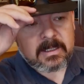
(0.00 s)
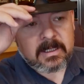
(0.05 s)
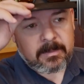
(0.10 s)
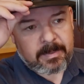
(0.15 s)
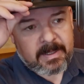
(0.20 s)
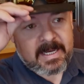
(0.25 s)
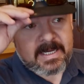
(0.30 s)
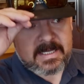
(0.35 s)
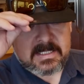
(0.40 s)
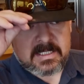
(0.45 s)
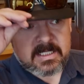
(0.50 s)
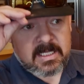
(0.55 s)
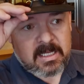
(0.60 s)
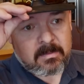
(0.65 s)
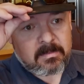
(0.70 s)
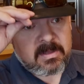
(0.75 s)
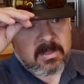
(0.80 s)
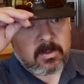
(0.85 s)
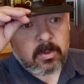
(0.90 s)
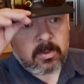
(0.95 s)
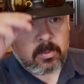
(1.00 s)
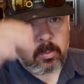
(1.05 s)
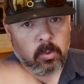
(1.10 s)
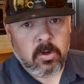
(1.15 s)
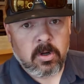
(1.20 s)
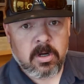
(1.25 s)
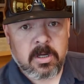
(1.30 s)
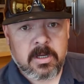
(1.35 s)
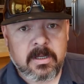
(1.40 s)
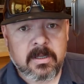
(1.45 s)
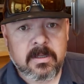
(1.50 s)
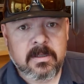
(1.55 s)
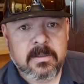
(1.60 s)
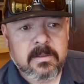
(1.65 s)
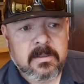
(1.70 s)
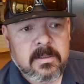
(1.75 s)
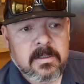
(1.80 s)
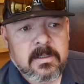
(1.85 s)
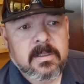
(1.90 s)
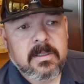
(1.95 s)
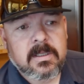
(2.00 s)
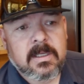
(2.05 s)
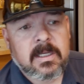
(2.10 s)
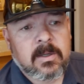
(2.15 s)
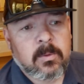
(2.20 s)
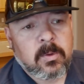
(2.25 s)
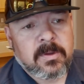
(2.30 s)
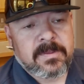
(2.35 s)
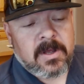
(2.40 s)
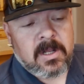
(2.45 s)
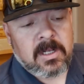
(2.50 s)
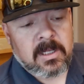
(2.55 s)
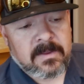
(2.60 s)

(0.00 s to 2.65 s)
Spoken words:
paint scheme that would work with all